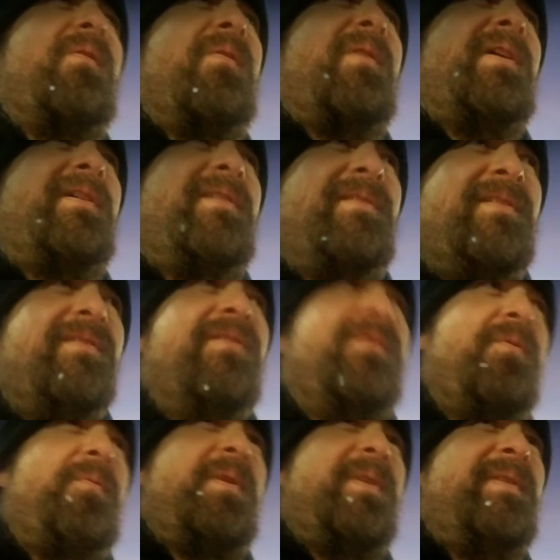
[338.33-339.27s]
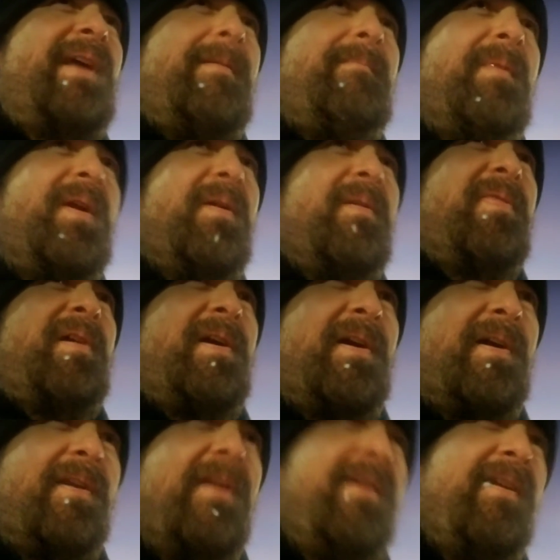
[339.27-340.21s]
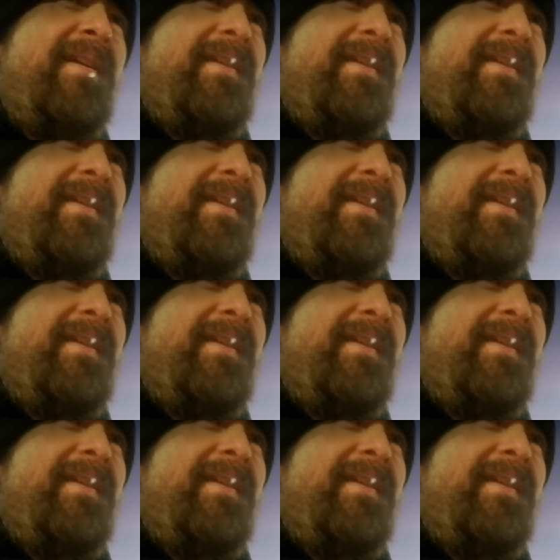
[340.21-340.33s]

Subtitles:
run to win that marathon.